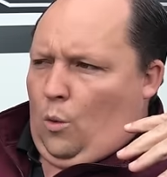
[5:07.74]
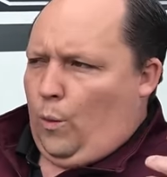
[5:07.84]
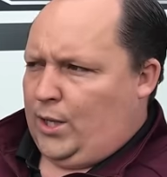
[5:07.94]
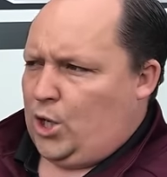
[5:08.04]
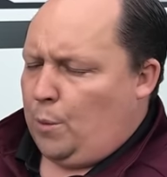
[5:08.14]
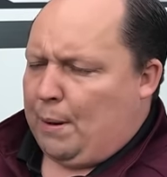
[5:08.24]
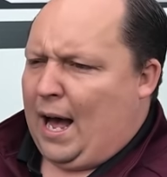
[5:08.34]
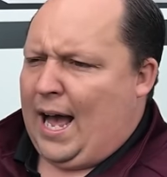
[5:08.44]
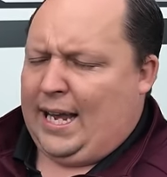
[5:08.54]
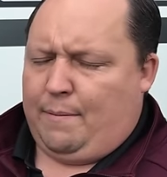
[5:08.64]
when you
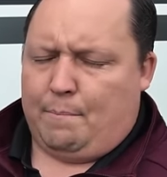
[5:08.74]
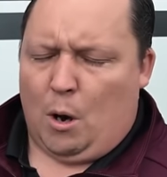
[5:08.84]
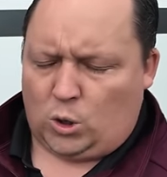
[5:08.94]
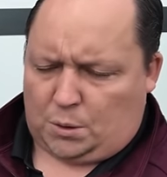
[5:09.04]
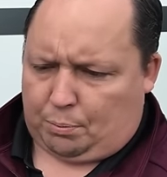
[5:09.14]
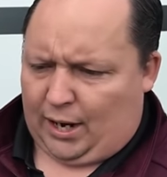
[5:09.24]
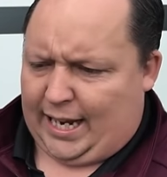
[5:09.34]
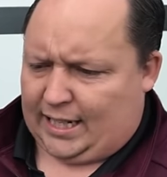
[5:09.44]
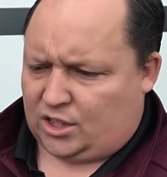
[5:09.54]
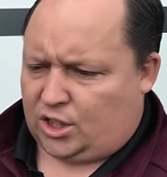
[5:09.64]
buy most
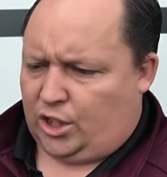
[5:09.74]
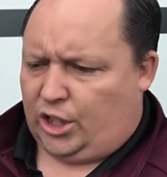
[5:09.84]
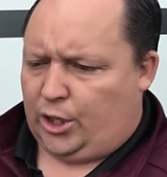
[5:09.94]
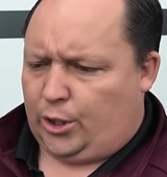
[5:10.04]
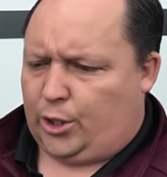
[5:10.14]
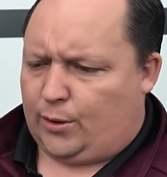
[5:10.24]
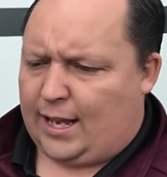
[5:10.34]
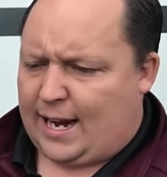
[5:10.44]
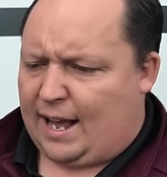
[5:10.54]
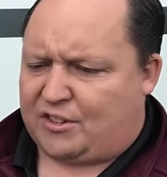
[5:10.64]
brands, you, you
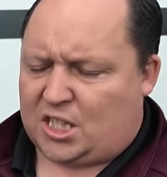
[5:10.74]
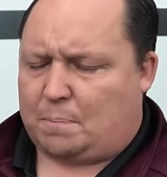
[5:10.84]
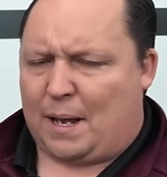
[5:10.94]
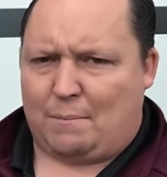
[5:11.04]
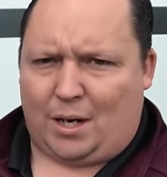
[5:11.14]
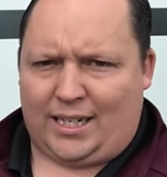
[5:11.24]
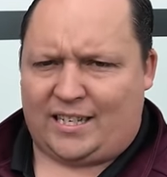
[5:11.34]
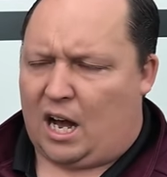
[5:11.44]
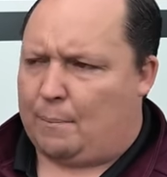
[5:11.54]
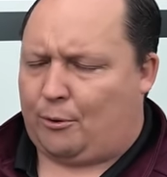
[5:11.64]
then have to spend money
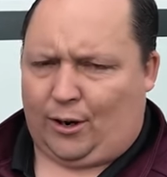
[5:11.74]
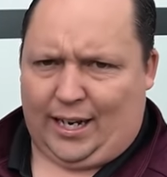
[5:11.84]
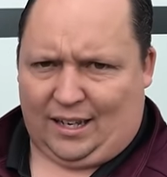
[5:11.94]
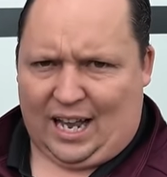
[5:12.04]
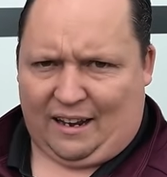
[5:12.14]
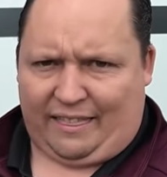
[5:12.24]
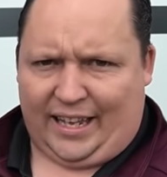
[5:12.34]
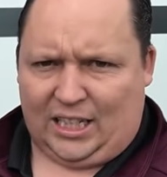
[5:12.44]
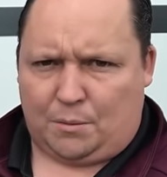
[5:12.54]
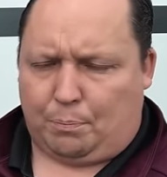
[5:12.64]
to upgrade a lot of
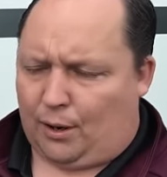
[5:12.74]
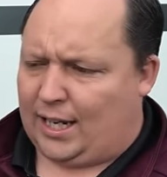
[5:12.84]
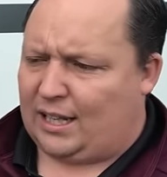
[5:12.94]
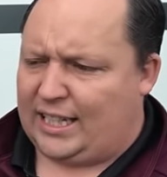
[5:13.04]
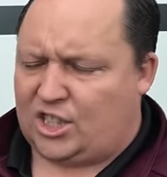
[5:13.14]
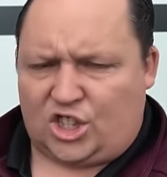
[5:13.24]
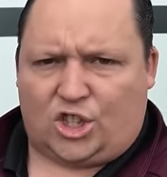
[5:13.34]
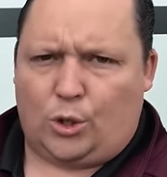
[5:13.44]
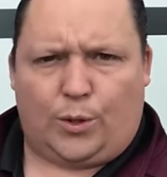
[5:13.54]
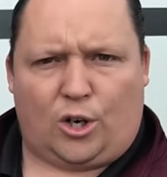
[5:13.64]
things. Right. Brinkley's
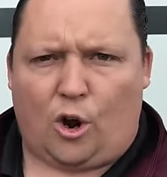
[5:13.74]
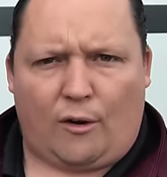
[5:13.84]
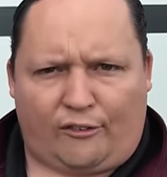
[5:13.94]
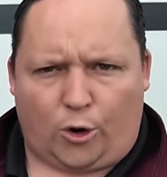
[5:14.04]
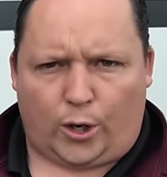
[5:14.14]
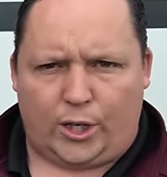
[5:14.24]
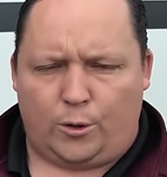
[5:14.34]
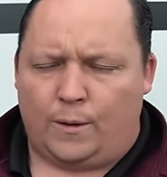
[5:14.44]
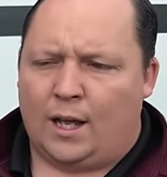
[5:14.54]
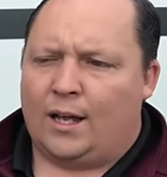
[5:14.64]
just doing it all for
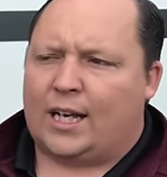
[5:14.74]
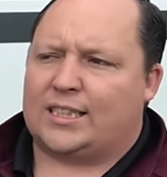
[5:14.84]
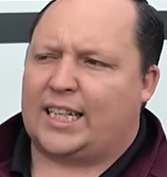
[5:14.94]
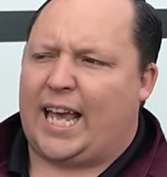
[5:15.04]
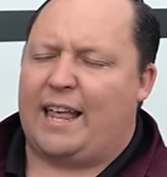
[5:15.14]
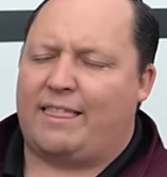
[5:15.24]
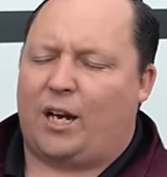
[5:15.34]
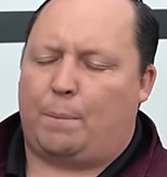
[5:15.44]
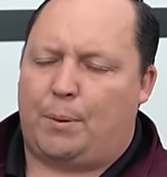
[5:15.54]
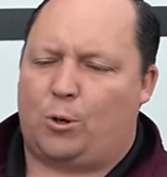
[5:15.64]
you. For sure. Because again,
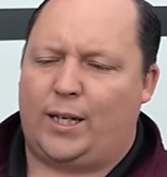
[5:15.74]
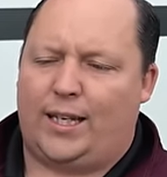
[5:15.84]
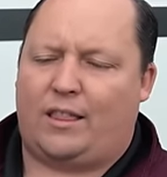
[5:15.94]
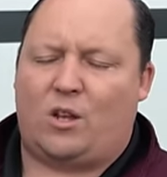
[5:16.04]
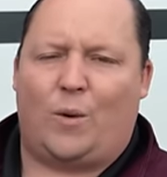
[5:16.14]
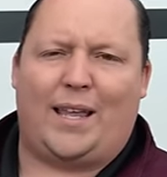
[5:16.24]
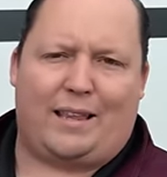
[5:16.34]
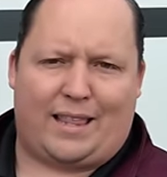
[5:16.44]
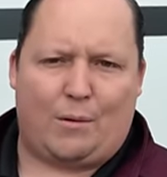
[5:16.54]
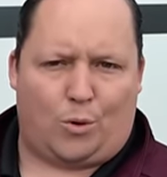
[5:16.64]
they're building it the way
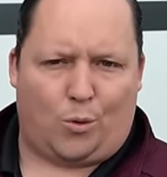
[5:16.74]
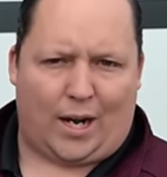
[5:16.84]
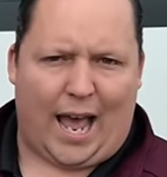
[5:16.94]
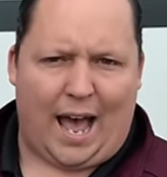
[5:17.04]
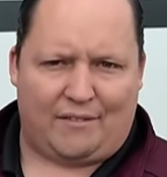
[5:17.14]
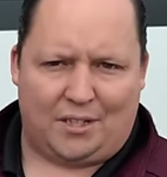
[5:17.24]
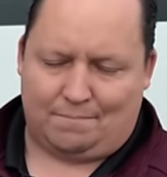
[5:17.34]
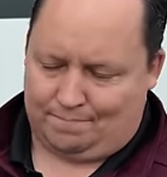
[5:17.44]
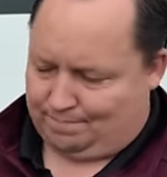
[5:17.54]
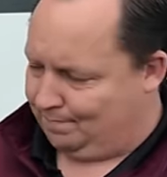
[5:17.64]
that they would want to have it.
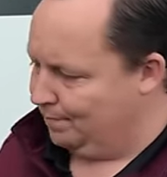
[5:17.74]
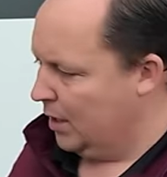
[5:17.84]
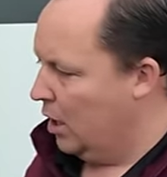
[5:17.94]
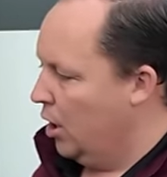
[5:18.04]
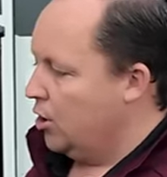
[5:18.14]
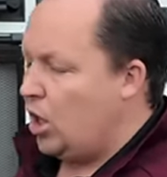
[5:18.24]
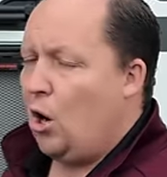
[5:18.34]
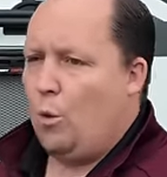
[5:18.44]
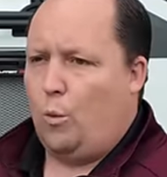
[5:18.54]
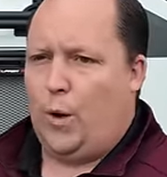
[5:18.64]
Yep, yep.
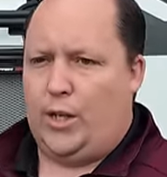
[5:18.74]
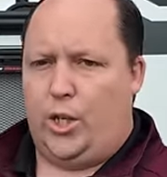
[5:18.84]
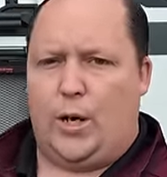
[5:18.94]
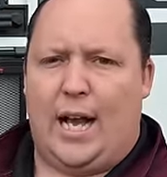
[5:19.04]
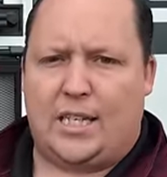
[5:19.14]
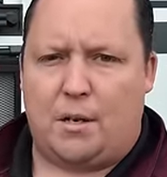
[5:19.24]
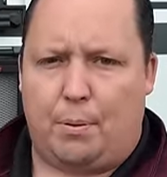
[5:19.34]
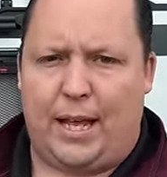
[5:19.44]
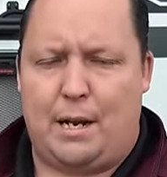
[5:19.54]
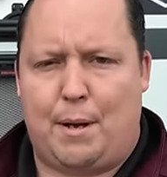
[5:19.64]
So when you guys
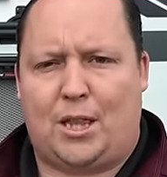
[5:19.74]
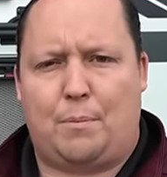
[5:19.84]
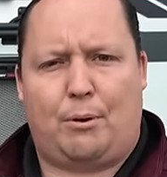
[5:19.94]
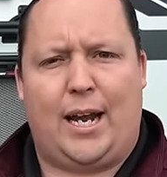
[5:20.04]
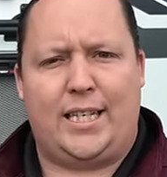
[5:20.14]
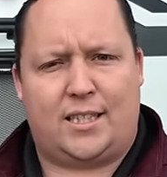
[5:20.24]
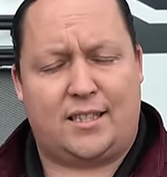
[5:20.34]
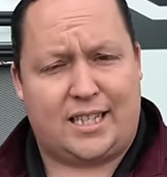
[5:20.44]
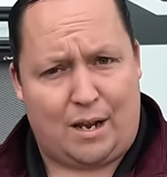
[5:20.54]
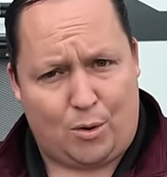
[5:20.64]
complain about the price,
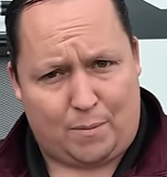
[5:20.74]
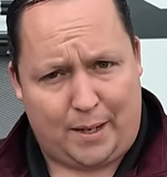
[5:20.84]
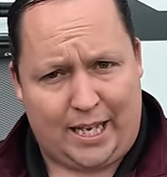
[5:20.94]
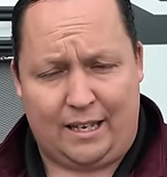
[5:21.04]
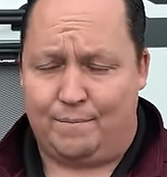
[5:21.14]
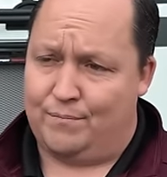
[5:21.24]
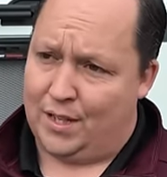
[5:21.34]
same with me.